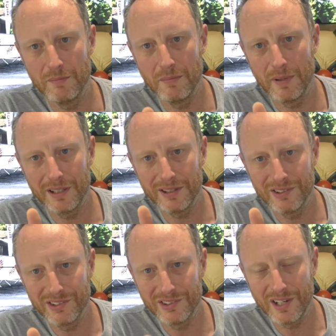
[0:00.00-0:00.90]
and make
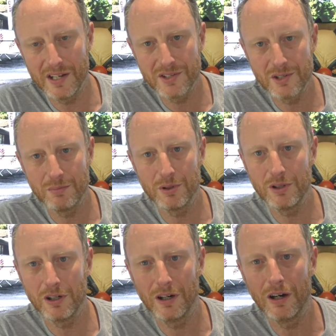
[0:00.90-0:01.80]
a
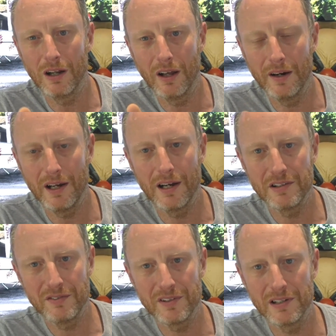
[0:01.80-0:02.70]
sensible call on
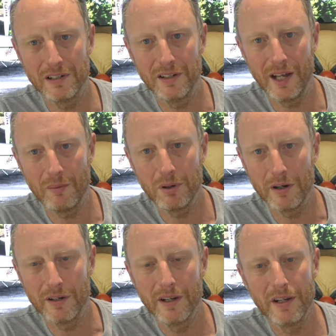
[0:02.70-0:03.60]
how you're feeling at that
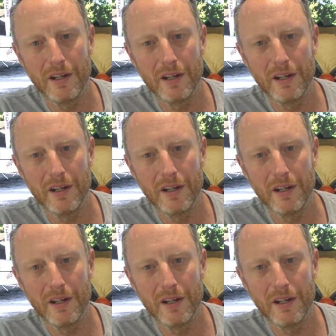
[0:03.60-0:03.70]
point.